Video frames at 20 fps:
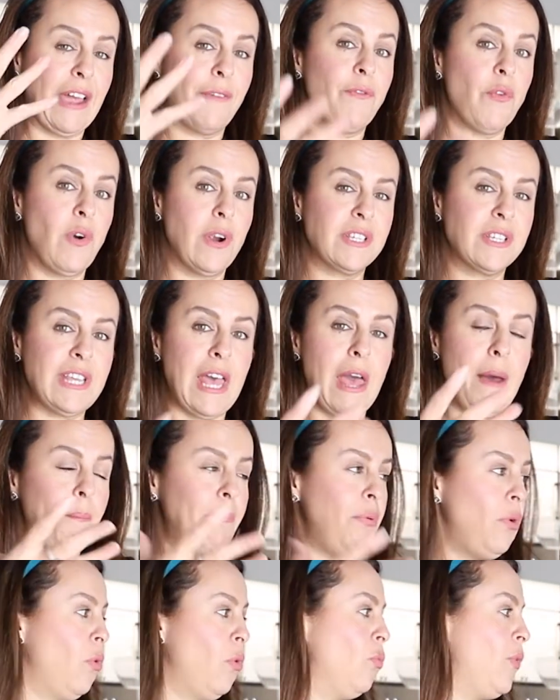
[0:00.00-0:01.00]
for
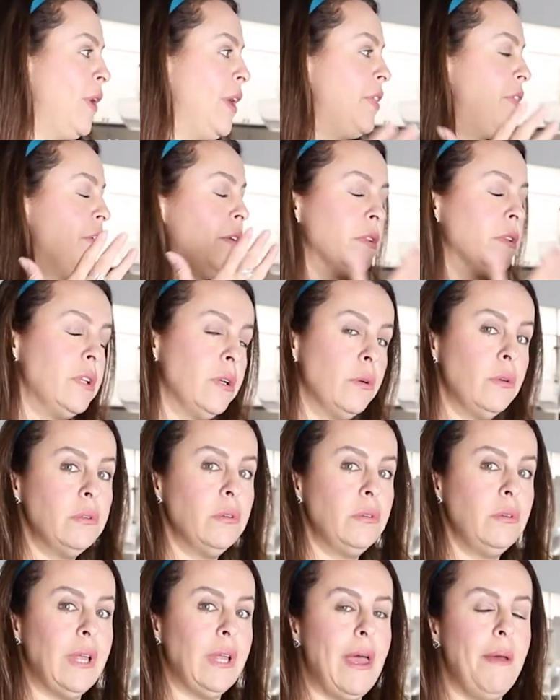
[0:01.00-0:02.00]
example with
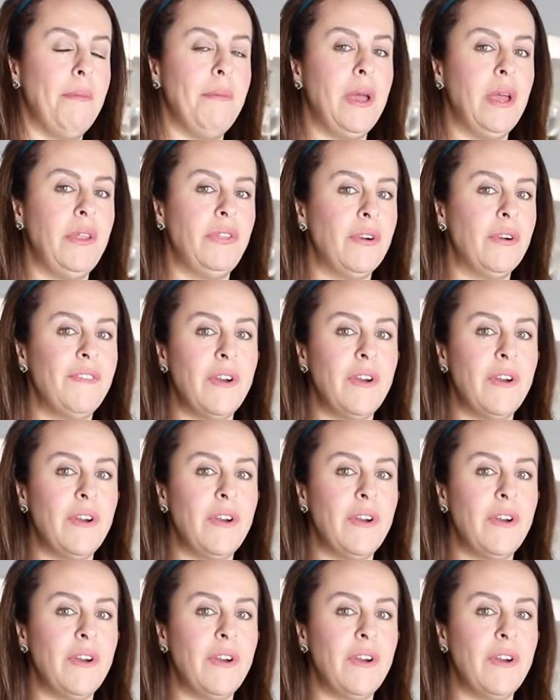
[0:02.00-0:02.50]
Lululemon, they're